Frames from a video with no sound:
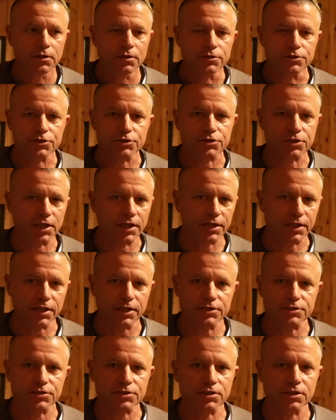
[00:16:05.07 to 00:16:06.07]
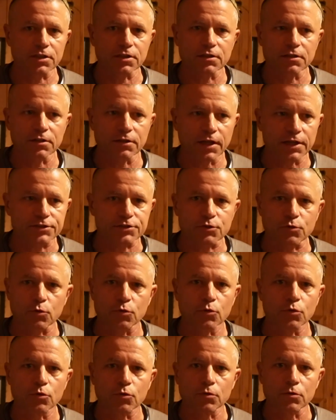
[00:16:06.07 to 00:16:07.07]
Just like he said, that's
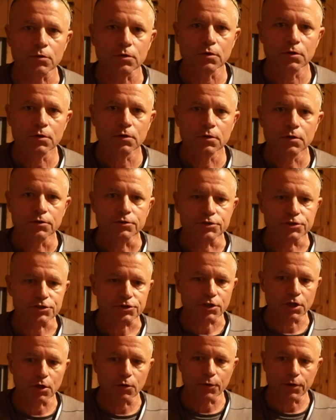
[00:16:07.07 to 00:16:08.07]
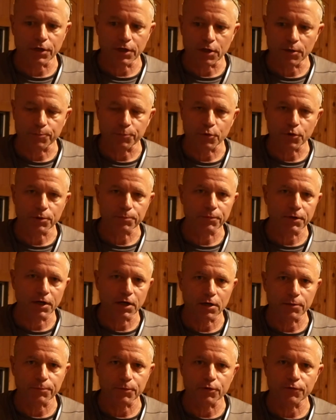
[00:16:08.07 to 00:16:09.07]
cruel. Just go in there, put him
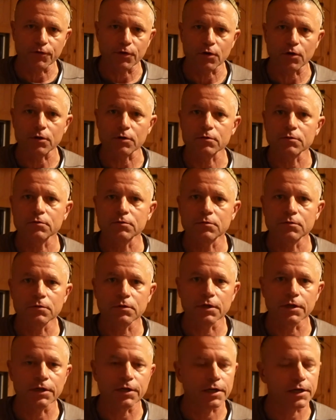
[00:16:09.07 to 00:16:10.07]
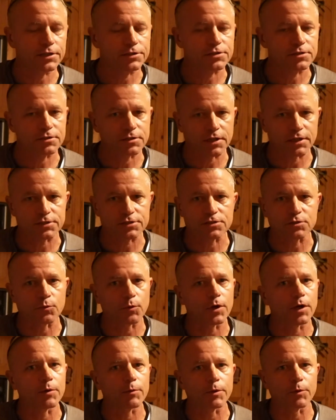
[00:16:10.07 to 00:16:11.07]
down, and move on. And that's the
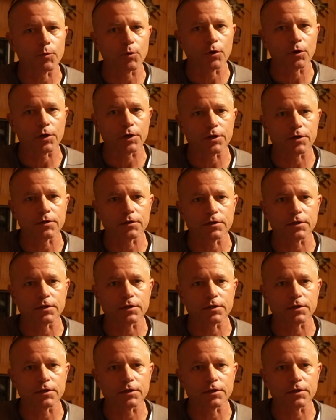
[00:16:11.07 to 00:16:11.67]
way we want it.